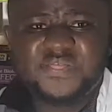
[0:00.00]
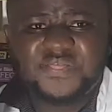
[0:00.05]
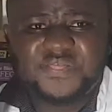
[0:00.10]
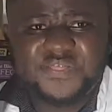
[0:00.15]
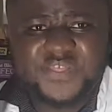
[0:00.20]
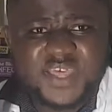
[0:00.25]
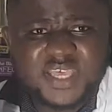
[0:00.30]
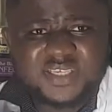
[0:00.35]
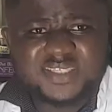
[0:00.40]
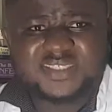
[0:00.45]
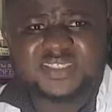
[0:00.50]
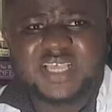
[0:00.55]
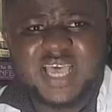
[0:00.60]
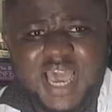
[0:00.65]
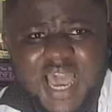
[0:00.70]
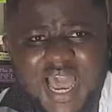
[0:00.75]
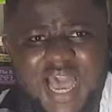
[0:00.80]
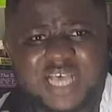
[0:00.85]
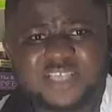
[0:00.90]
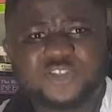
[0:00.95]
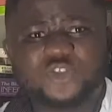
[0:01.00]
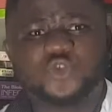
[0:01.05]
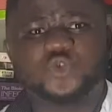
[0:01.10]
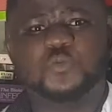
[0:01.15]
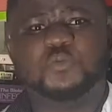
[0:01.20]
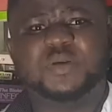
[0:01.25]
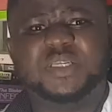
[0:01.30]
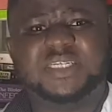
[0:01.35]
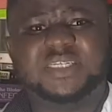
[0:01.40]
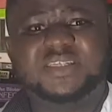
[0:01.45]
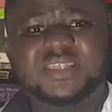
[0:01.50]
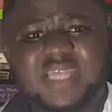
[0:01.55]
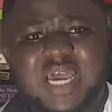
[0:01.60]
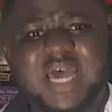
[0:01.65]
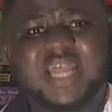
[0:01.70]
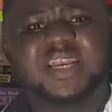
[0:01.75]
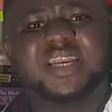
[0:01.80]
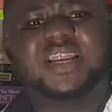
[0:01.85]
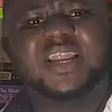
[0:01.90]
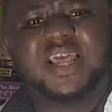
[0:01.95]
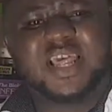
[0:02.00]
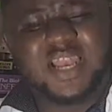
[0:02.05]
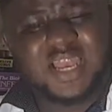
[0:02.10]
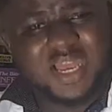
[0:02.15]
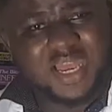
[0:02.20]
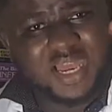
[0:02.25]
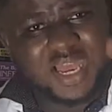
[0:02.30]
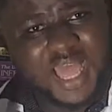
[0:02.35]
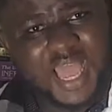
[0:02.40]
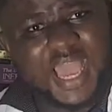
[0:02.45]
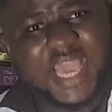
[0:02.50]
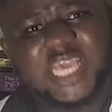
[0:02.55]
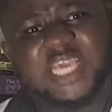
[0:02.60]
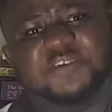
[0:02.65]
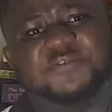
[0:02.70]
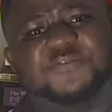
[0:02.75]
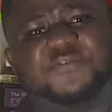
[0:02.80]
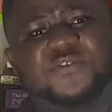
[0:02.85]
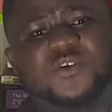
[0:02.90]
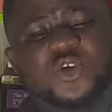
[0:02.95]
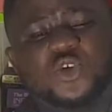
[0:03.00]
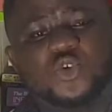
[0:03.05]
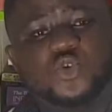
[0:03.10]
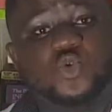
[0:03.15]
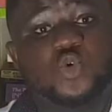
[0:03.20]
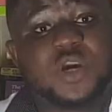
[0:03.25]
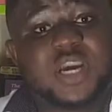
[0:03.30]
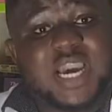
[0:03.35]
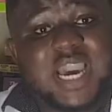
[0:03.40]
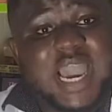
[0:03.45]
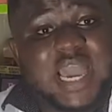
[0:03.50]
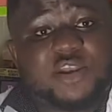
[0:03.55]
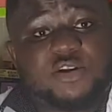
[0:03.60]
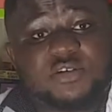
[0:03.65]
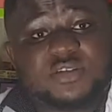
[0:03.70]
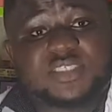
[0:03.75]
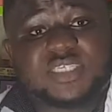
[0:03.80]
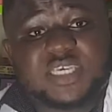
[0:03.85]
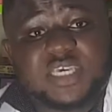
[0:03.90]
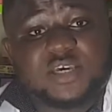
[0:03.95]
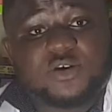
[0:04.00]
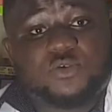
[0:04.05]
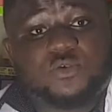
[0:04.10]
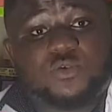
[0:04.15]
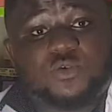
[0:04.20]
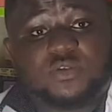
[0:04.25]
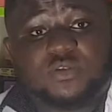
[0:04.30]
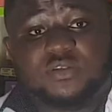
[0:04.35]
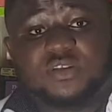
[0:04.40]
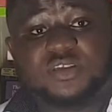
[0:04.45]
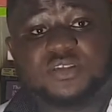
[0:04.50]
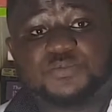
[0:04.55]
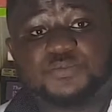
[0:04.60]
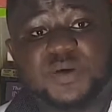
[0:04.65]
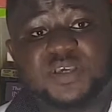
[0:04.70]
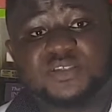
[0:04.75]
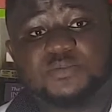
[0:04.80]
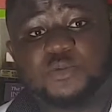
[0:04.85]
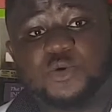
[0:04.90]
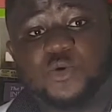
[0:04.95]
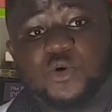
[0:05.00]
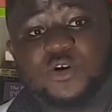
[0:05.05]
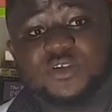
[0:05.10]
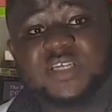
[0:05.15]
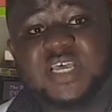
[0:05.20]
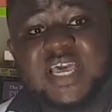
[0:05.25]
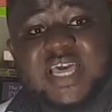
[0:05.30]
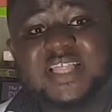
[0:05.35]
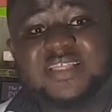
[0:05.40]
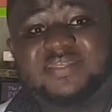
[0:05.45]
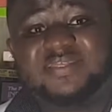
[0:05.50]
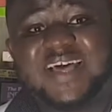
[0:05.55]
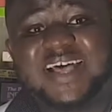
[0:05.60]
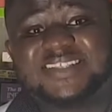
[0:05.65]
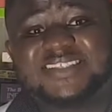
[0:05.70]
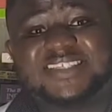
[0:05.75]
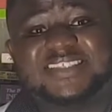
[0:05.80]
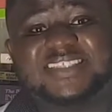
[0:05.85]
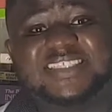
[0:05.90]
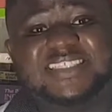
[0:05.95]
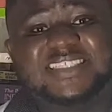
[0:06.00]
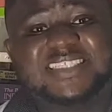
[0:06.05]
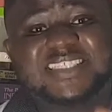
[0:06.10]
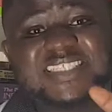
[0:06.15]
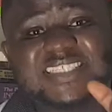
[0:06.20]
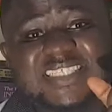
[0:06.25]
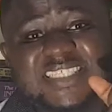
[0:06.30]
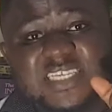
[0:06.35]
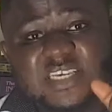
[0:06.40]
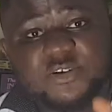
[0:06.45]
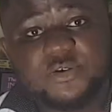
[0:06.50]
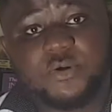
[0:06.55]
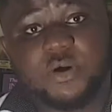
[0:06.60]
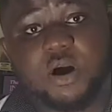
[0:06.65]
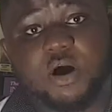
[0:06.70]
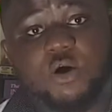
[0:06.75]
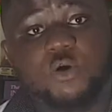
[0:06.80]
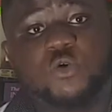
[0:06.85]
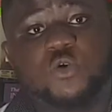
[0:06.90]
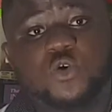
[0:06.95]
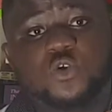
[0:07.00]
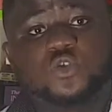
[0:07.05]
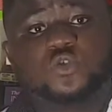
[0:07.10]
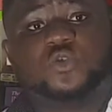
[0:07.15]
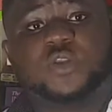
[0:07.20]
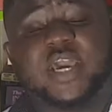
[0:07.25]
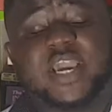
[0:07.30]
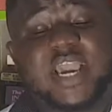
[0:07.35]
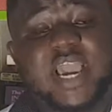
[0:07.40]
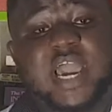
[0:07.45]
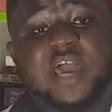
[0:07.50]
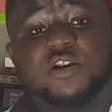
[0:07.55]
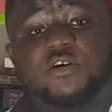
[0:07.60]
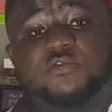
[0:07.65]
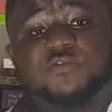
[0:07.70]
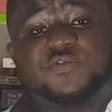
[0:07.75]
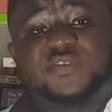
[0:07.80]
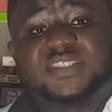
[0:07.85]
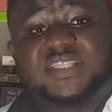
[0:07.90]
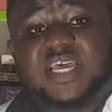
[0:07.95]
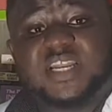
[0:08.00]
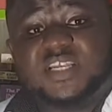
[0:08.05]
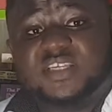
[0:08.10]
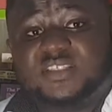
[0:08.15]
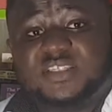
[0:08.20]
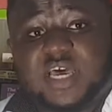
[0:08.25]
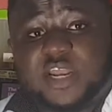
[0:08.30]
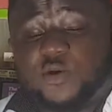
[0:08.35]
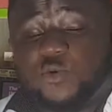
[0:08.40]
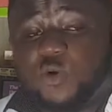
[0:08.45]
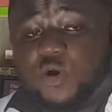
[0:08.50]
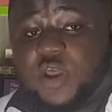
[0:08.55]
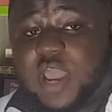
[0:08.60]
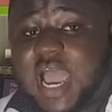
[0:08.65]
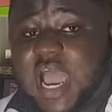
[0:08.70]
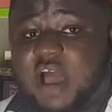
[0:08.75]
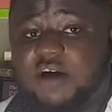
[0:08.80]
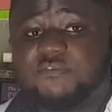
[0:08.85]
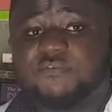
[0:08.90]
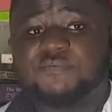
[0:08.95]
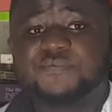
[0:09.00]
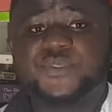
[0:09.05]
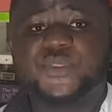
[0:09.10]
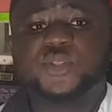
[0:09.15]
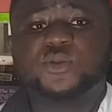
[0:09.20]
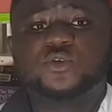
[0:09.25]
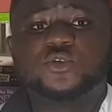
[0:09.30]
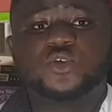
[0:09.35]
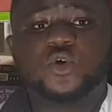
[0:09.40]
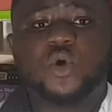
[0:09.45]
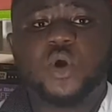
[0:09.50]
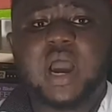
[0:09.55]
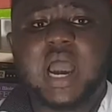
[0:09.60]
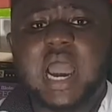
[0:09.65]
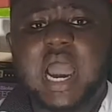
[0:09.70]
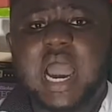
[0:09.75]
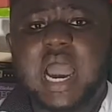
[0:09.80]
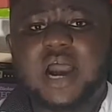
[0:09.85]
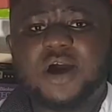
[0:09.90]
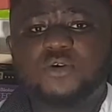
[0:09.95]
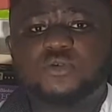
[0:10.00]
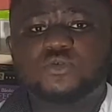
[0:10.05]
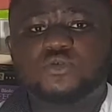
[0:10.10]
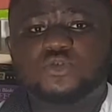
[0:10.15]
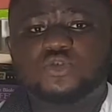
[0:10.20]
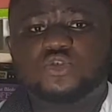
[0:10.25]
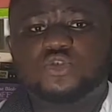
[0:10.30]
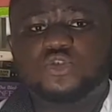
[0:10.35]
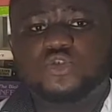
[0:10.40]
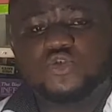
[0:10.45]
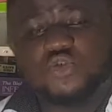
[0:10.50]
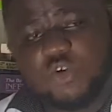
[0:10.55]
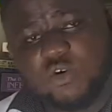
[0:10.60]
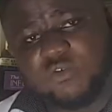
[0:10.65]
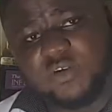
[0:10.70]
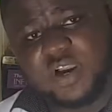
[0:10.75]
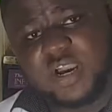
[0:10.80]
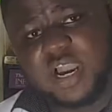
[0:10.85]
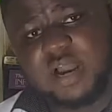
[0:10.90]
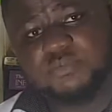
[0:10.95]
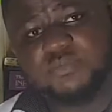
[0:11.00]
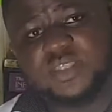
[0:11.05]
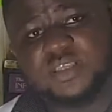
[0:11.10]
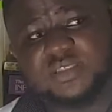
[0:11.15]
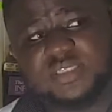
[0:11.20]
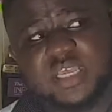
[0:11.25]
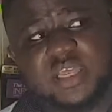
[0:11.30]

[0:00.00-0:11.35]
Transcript: This has to be done live. You cannot kill the specimen because that is integral to the kind of studies that you want to have. So how do you overcome this?